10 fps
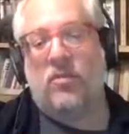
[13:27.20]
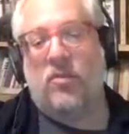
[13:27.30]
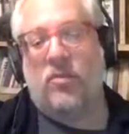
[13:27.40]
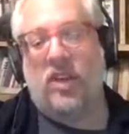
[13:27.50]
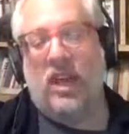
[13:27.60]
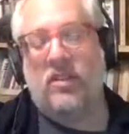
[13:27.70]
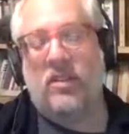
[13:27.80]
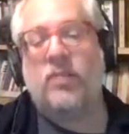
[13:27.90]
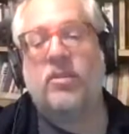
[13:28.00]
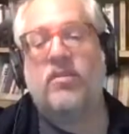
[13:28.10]
We have a
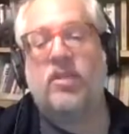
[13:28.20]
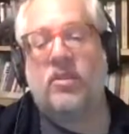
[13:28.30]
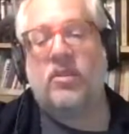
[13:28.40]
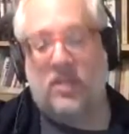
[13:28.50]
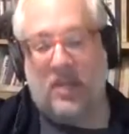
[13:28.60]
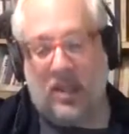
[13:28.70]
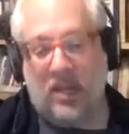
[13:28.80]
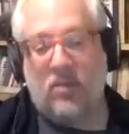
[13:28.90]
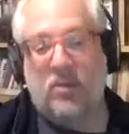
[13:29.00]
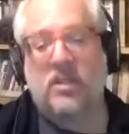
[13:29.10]
little bit of funding from the state
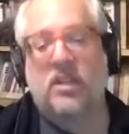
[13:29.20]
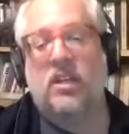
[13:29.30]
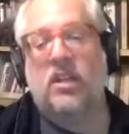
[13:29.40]
government,